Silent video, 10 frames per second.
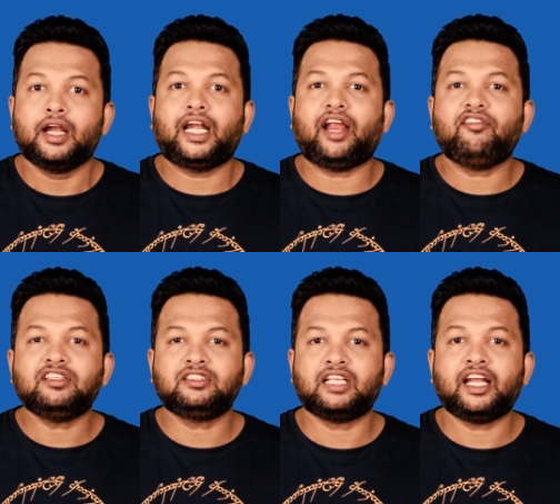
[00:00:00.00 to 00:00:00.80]

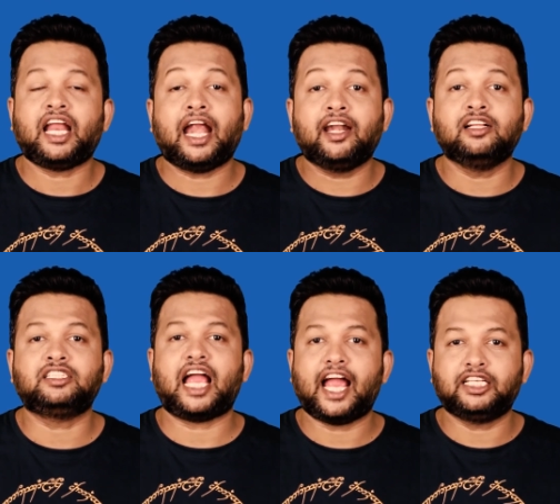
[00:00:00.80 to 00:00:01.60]
Travis Knight handles
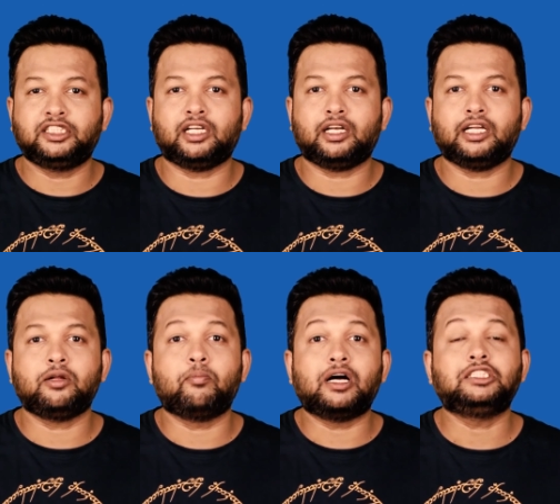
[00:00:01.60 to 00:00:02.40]
action in a
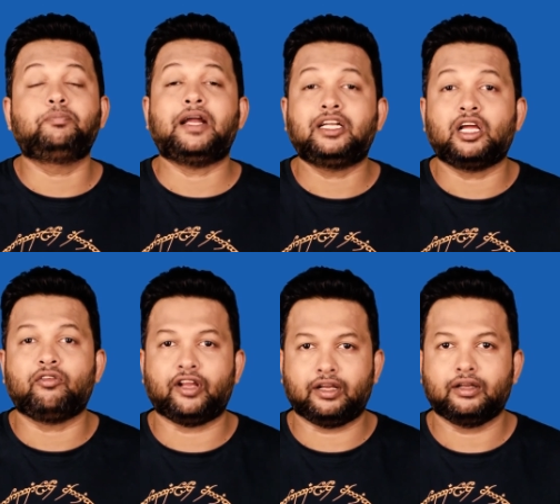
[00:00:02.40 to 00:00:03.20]
much better
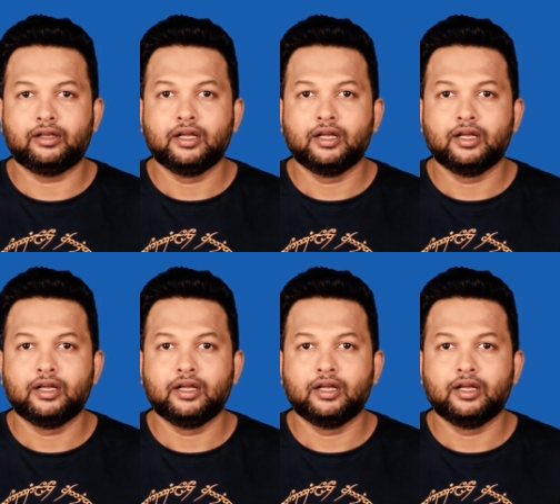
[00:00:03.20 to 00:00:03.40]
way.